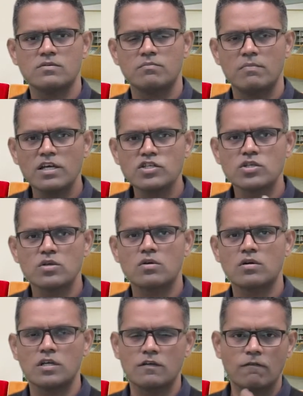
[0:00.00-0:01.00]
make
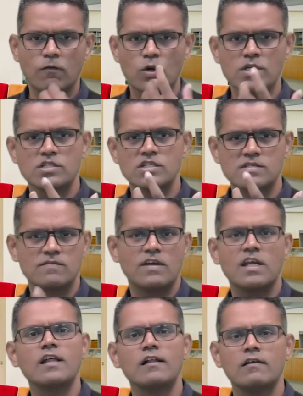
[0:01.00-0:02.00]
sure your voice is
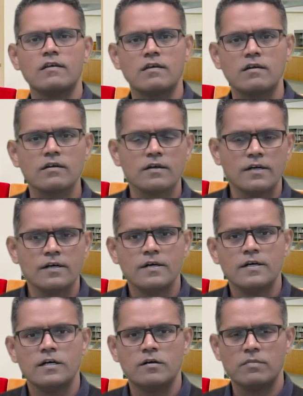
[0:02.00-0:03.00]
very clear,
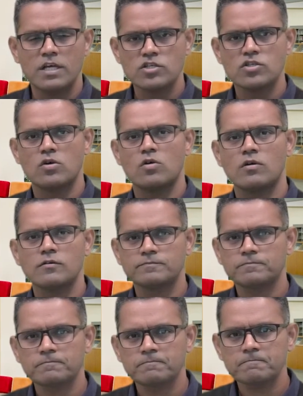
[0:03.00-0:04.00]
make sure
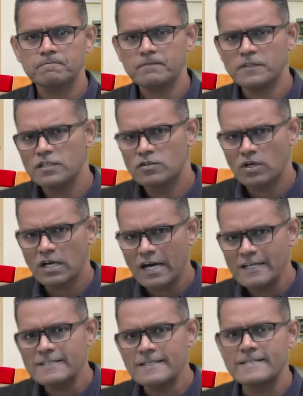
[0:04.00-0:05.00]
your
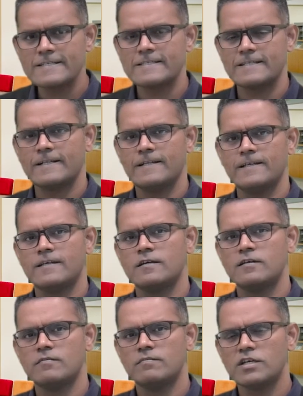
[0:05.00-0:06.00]
content is
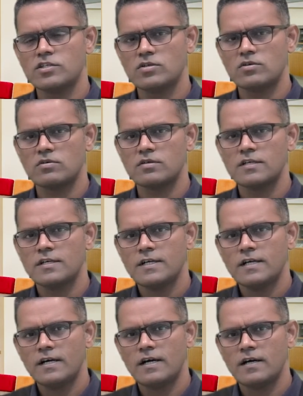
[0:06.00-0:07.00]
clear. Make sure
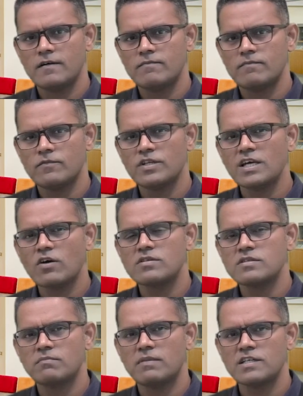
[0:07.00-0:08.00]

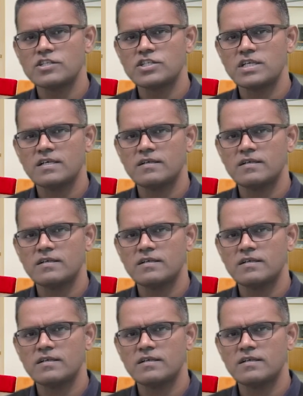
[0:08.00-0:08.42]
without much